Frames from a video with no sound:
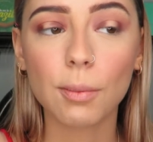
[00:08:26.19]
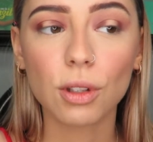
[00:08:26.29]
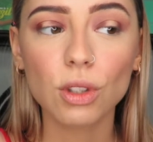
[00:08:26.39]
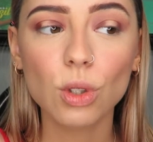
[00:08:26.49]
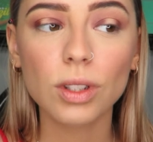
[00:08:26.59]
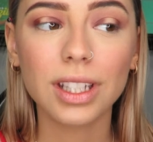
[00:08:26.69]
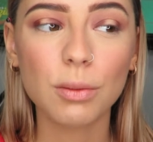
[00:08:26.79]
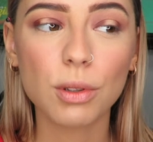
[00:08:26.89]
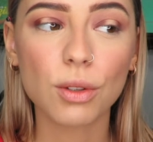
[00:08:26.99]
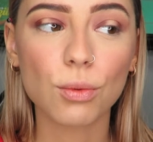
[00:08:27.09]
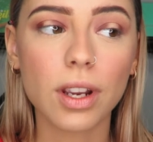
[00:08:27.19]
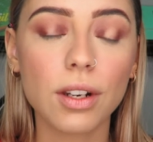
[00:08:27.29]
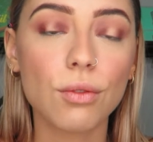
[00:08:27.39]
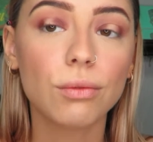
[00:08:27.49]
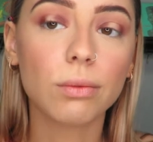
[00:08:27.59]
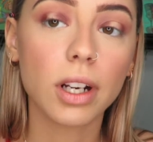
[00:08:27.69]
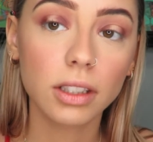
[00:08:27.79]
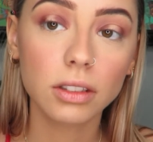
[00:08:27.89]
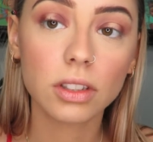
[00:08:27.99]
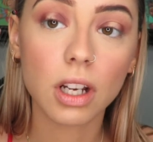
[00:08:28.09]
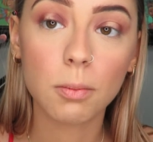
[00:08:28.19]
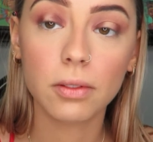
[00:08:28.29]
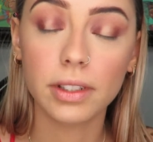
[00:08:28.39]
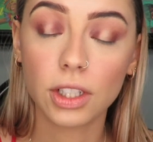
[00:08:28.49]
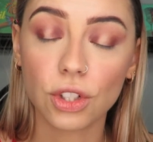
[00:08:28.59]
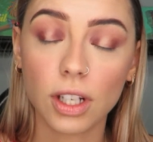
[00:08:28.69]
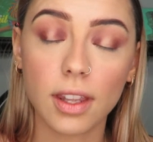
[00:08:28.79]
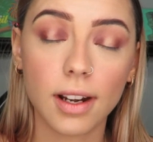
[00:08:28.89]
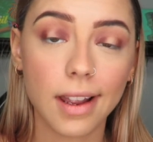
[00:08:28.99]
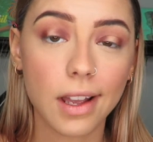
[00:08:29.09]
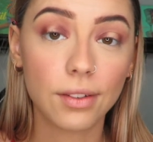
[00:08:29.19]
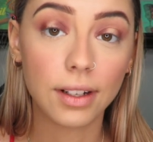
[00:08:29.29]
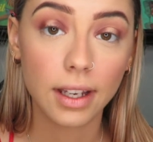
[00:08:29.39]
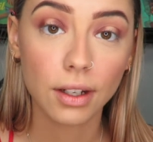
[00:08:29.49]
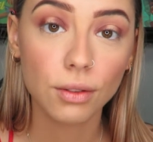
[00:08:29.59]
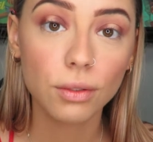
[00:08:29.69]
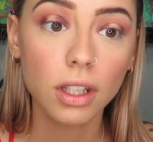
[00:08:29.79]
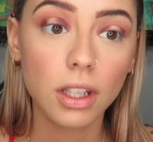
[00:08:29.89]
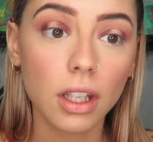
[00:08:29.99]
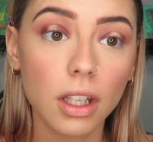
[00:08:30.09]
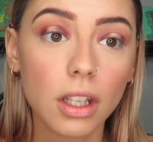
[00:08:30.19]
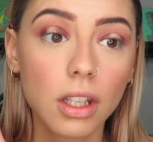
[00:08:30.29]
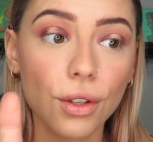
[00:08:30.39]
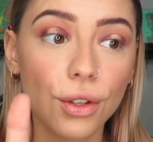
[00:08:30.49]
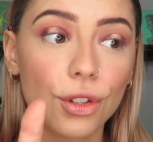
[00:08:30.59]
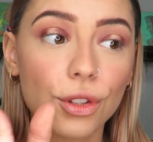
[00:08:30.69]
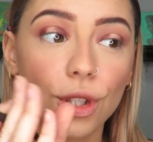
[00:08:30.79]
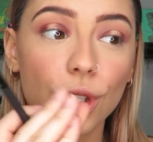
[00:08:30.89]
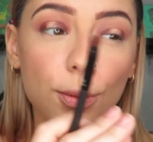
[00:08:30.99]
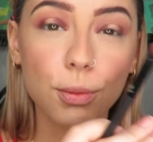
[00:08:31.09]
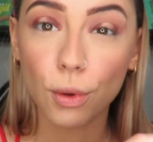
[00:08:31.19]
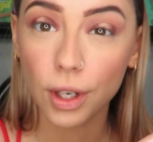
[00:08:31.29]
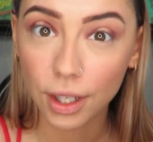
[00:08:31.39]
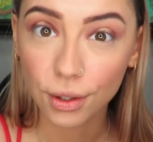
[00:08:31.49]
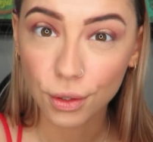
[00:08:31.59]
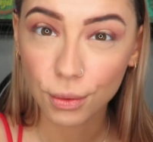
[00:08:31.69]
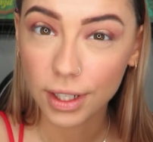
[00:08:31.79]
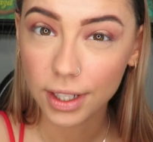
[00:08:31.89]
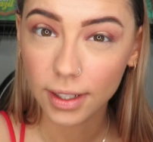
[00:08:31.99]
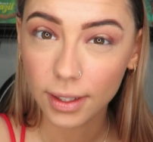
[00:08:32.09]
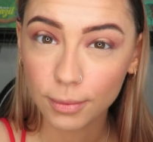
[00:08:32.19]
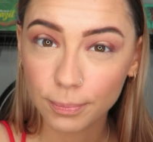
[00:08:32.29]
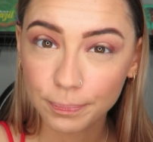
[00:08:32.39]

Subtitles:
I'm gonna go in and put a red right on top of this shade that I have now to bring all the red in it.